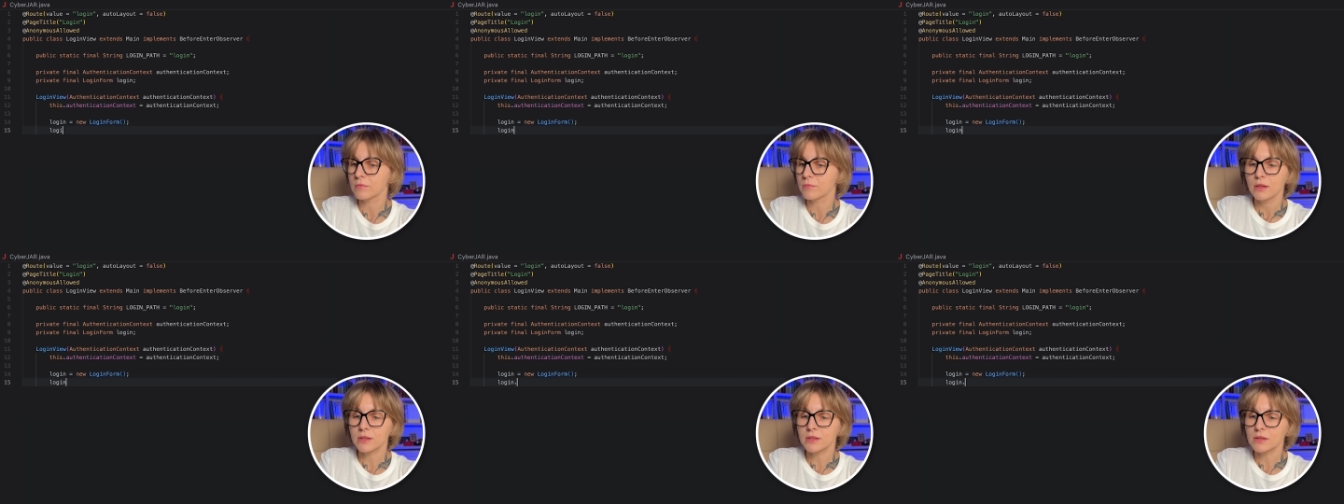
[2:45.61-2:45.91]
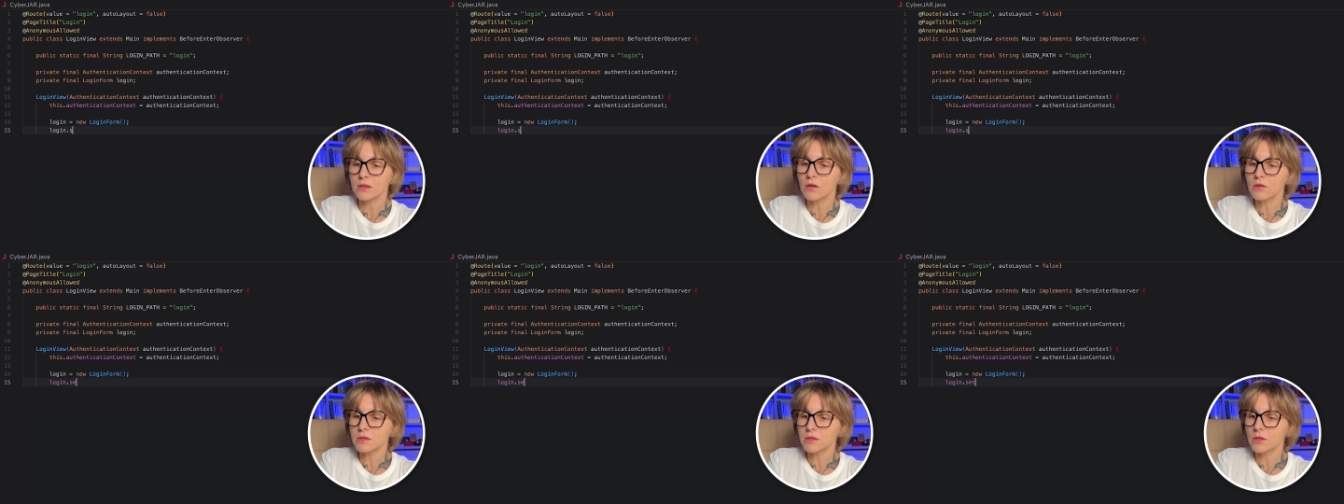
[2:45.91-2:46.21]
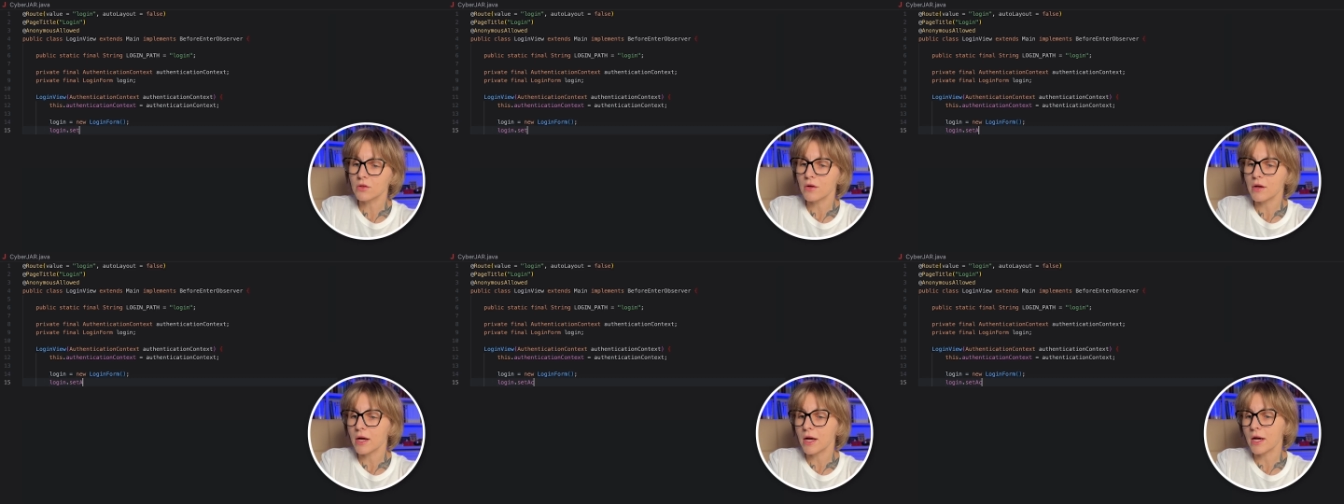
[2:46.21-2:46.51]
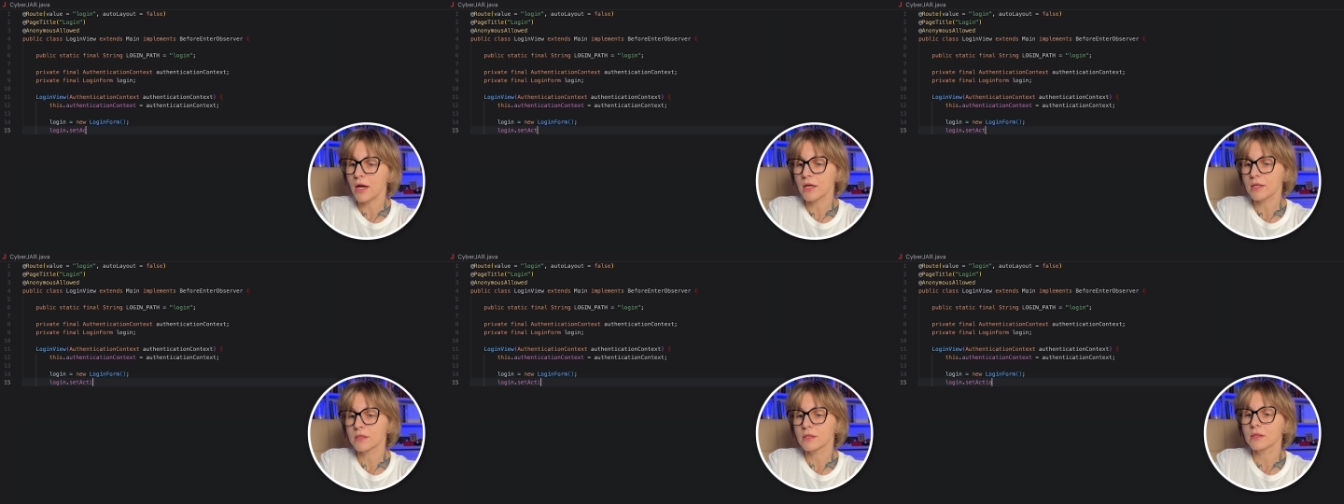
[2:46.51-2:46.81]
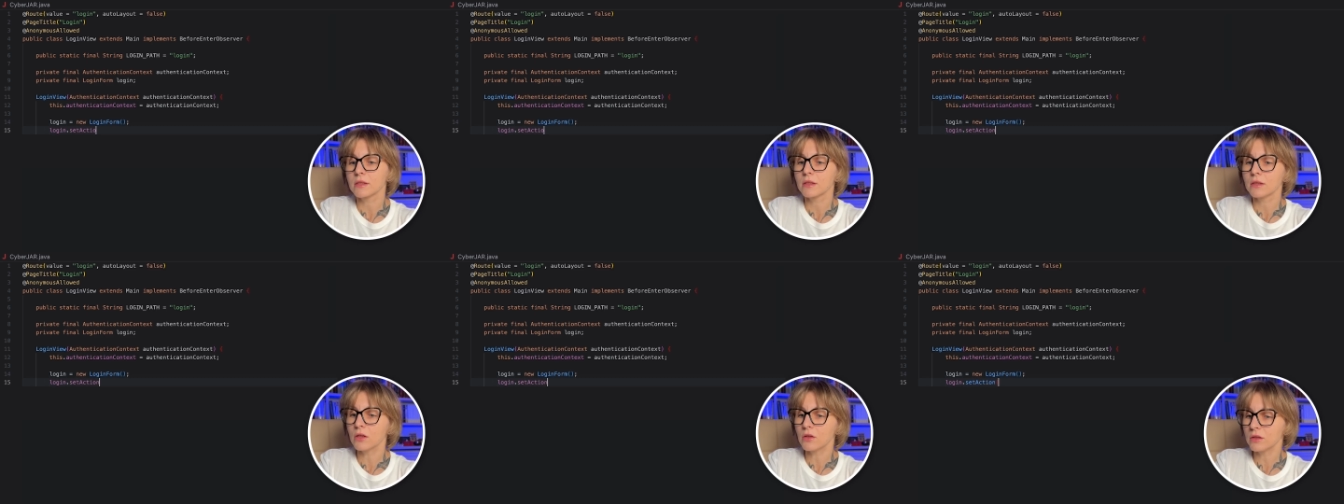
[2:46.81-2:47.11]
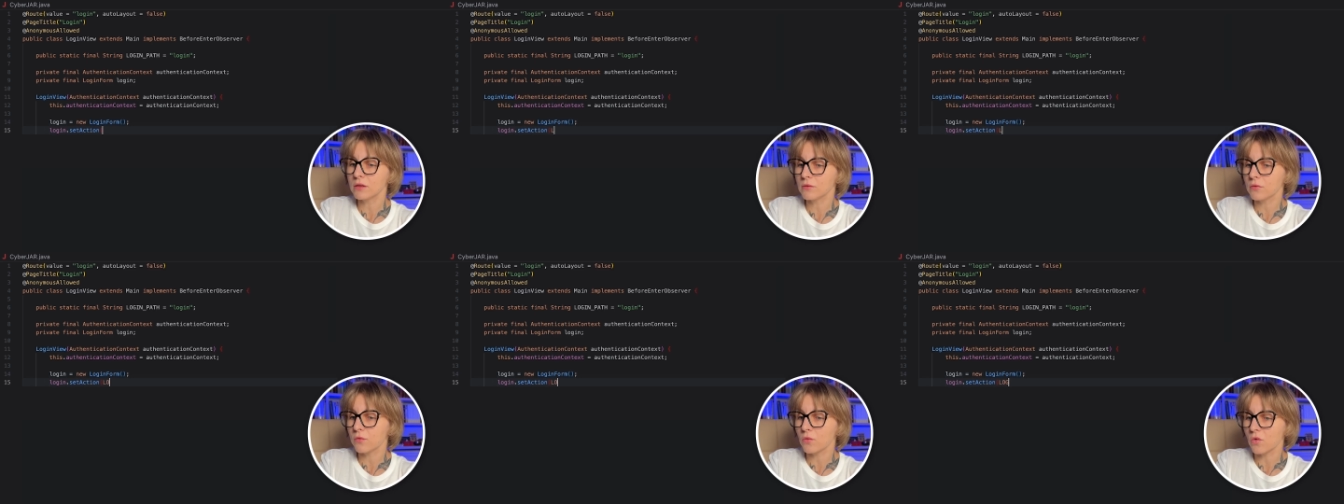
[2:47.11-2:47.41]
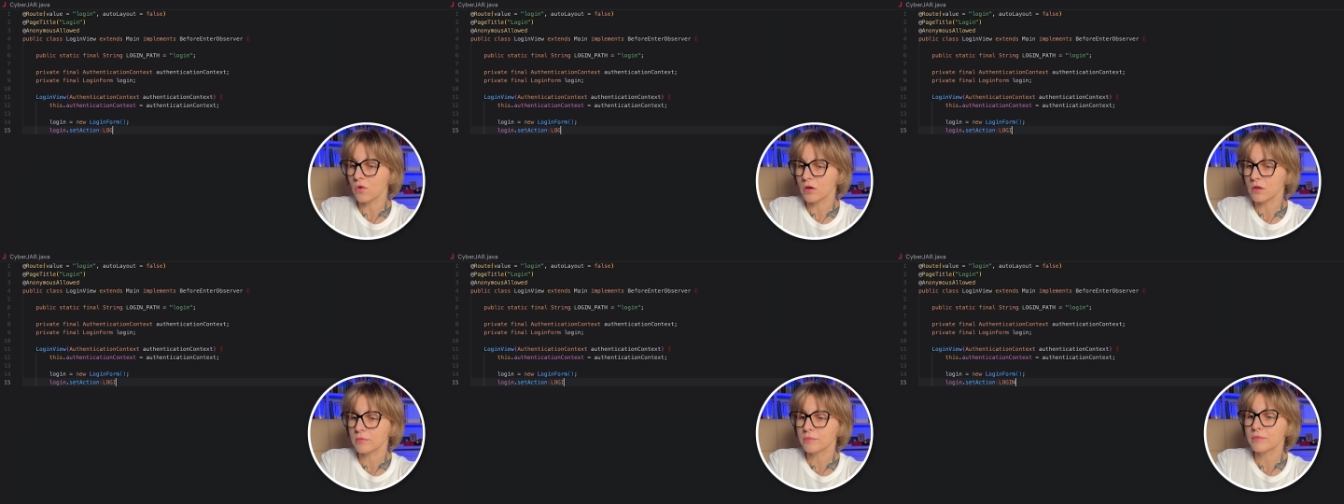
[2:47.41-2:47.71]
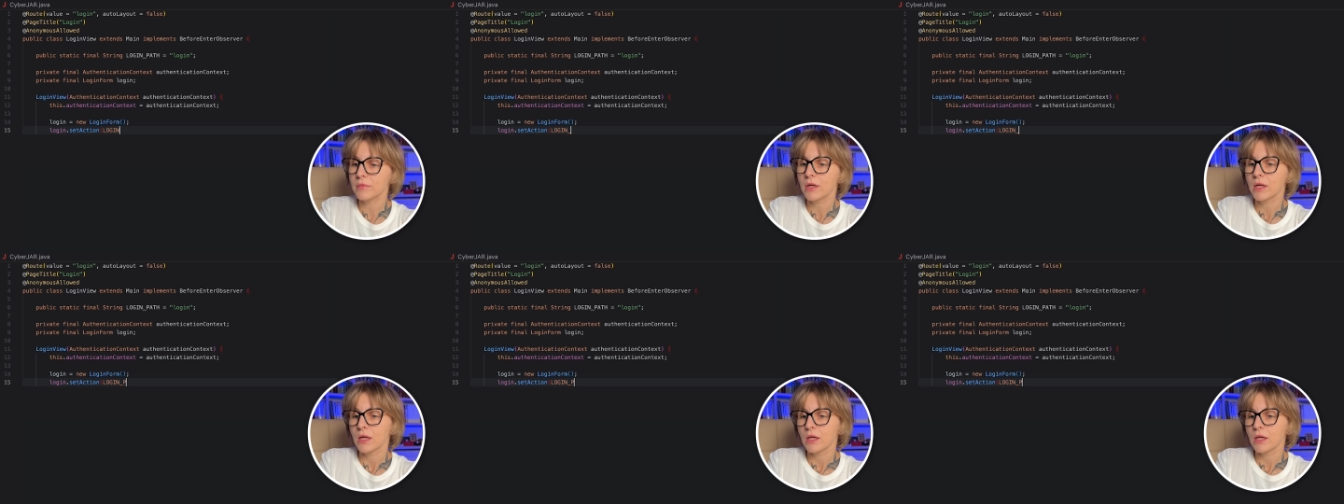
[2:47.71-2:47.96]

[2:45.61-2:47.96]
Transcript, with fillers: Let's also add the login form,